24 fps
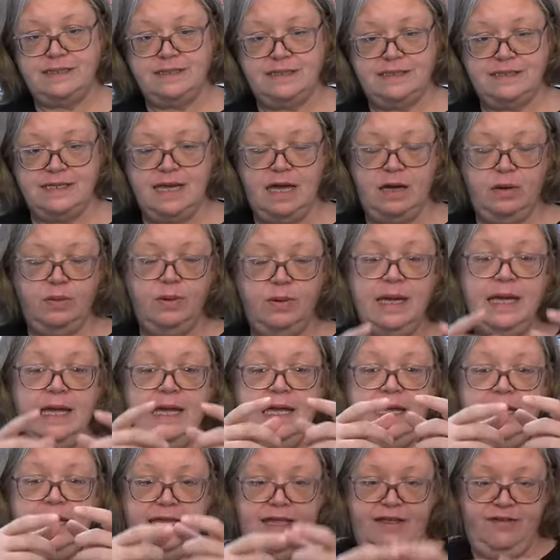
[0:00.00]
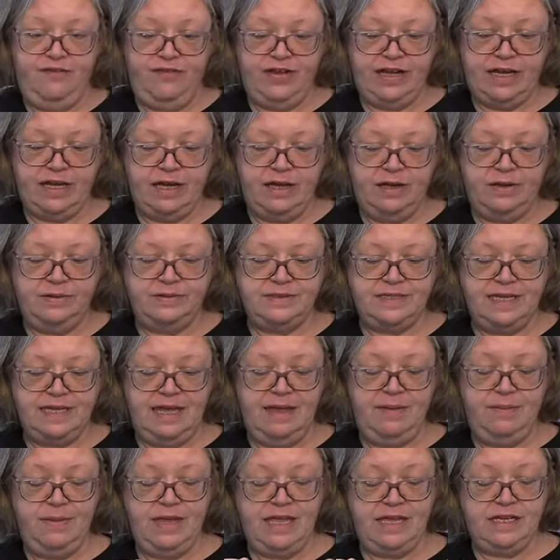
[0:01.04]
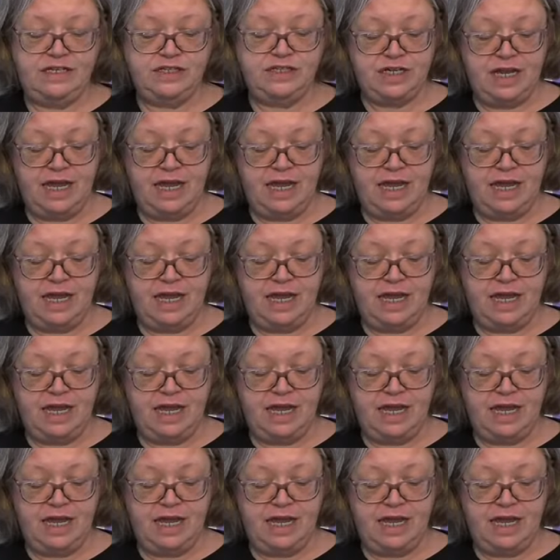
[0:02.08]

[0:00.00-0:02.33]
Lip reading: So if it goes image